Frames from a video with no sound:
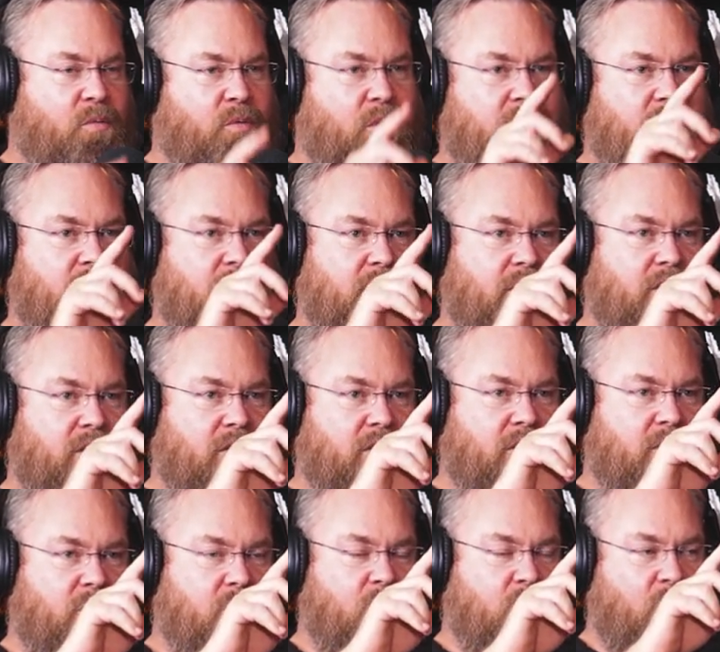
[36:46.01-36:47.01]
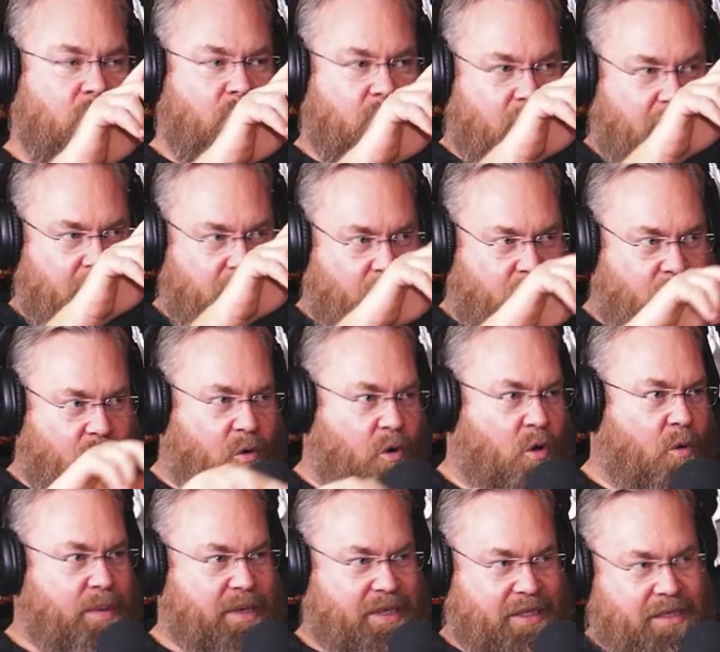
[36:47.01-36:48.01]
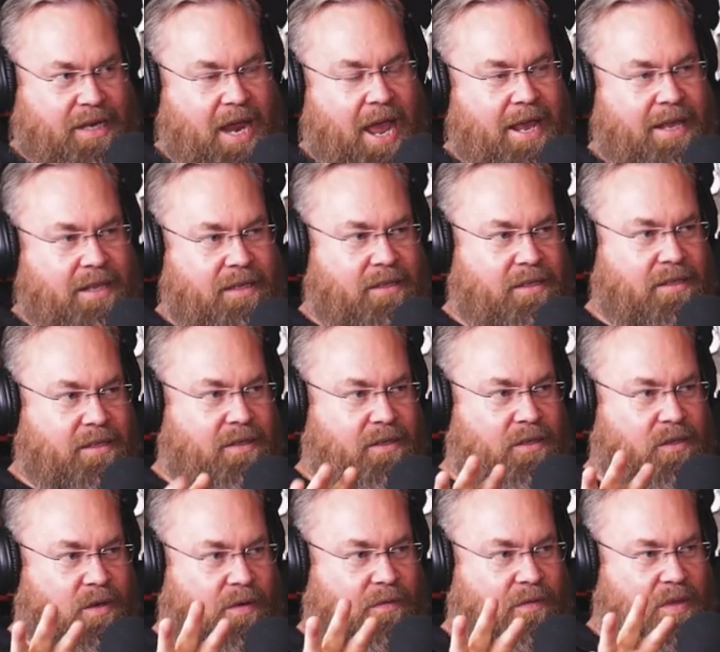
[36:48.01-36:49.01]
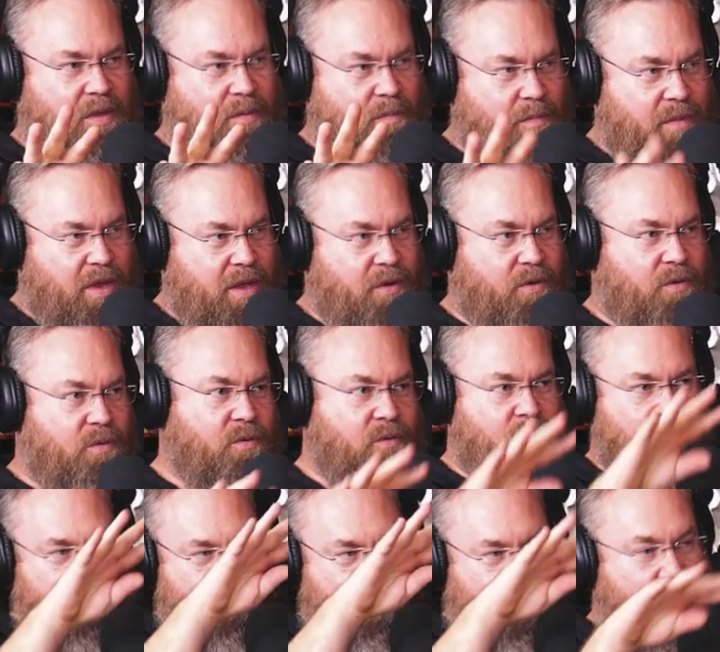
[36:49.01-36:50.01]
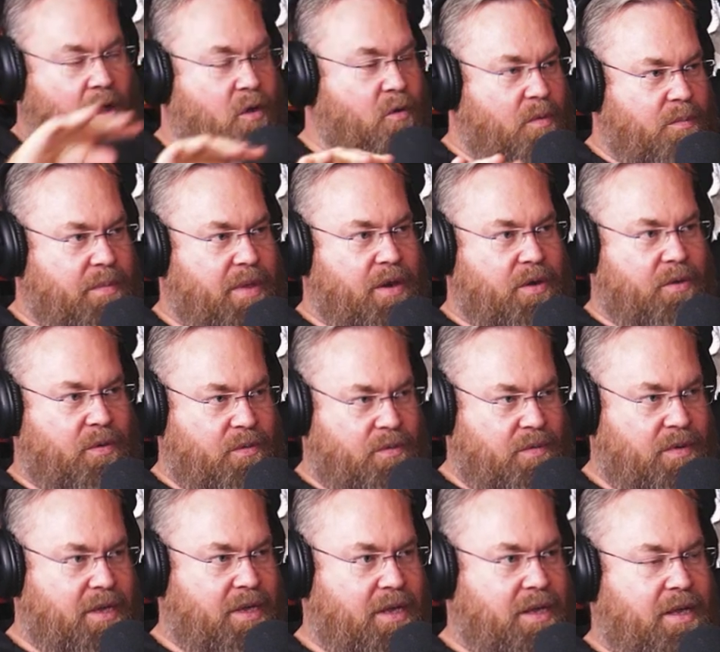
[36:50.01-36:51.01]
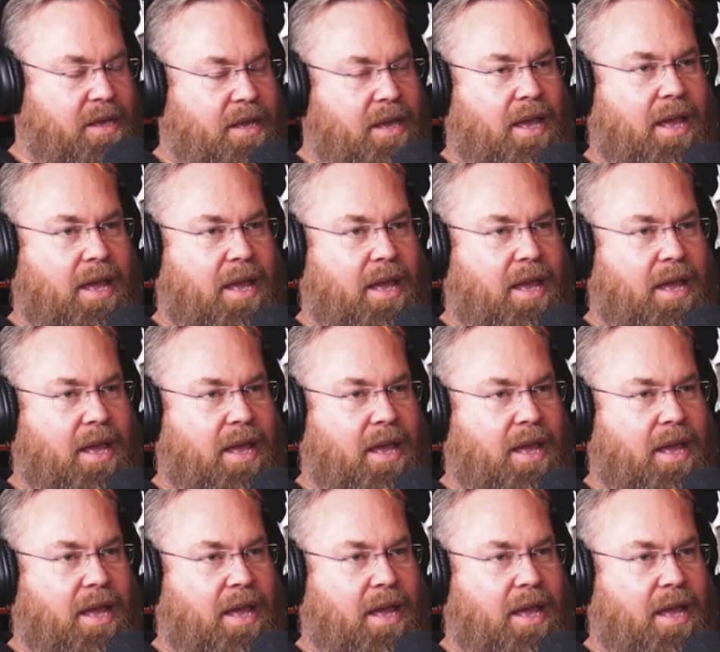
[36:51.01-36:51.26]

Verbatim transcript: Which is one of the warmer states, yep. sort of in the middle, lower middle. Yep.